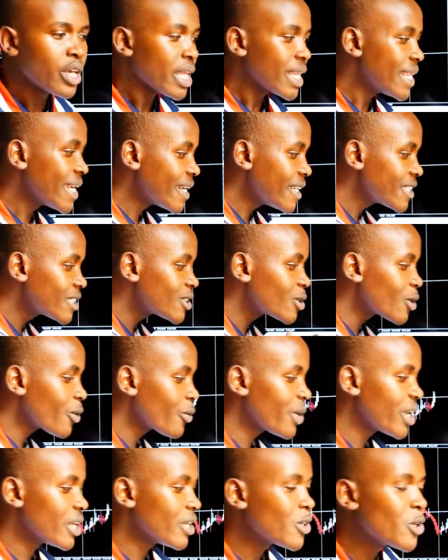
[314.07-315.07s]
There is no
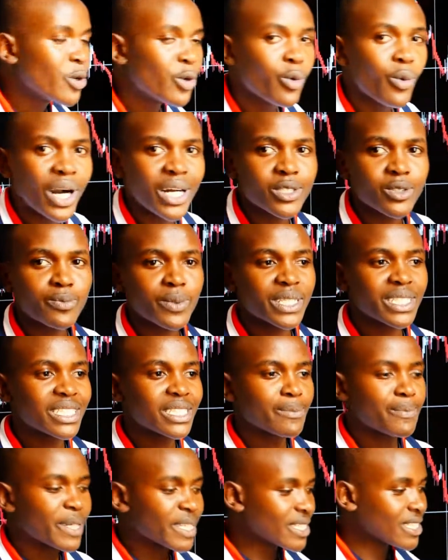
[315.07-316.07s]
way you want to
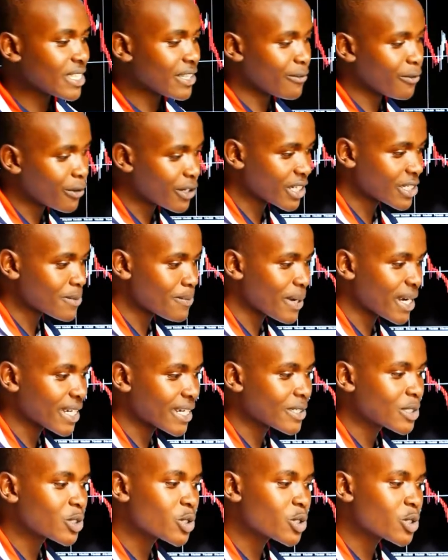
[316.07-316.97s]
participate in the forex market.